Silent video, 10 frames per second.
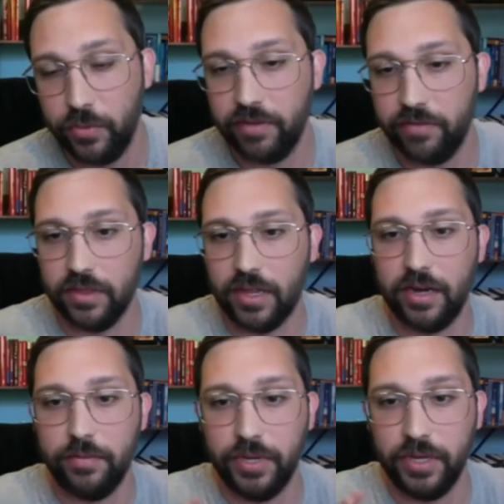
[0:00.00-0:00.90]
have a lot
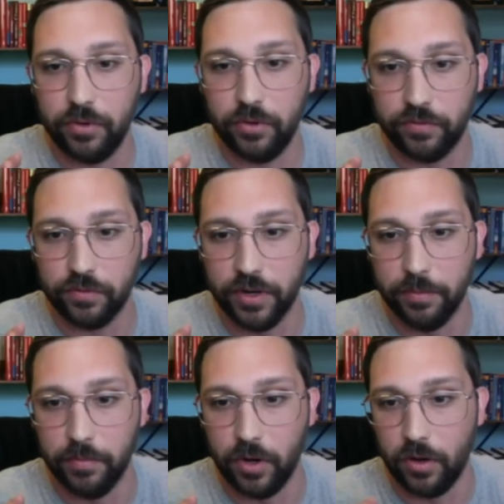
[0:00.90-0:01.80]
of people
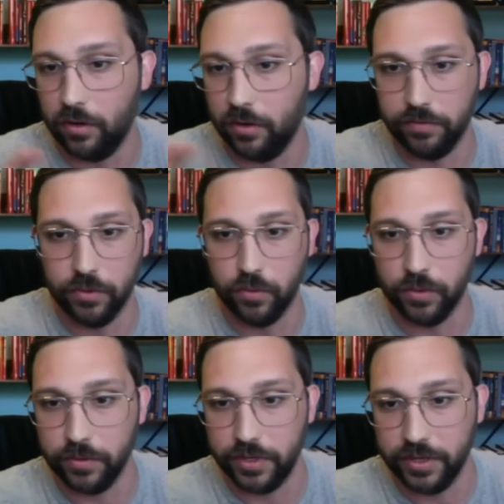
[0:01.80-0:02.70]
from all over the
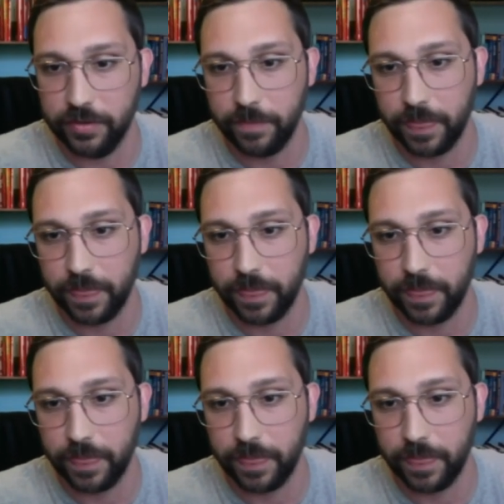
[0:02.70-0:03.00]
world here.